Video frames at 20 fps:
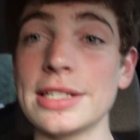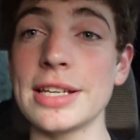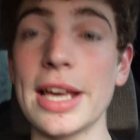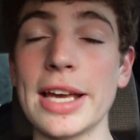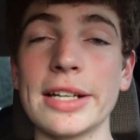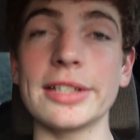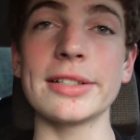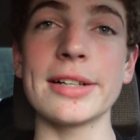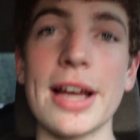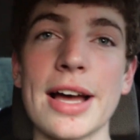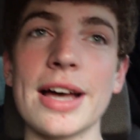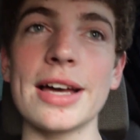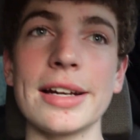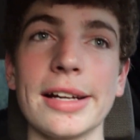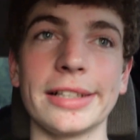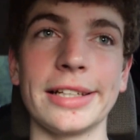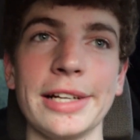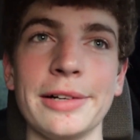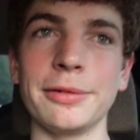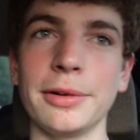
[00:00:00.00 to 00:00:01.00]
that or
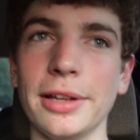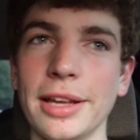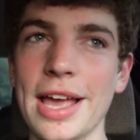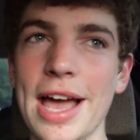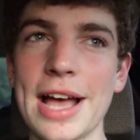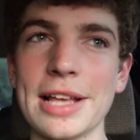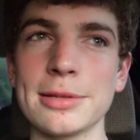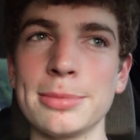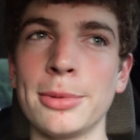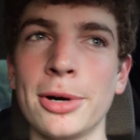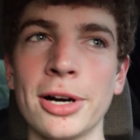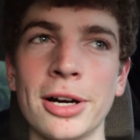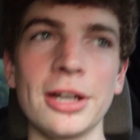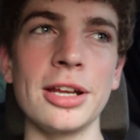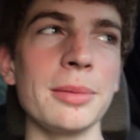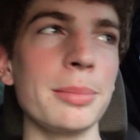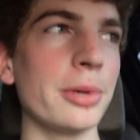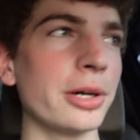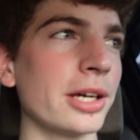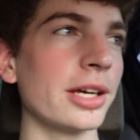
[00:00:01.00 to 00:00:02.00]
not. Didn't really ask
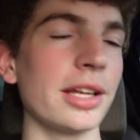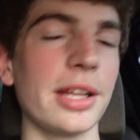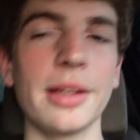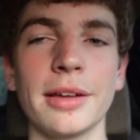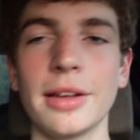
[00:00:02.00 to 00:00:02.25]
Marty, but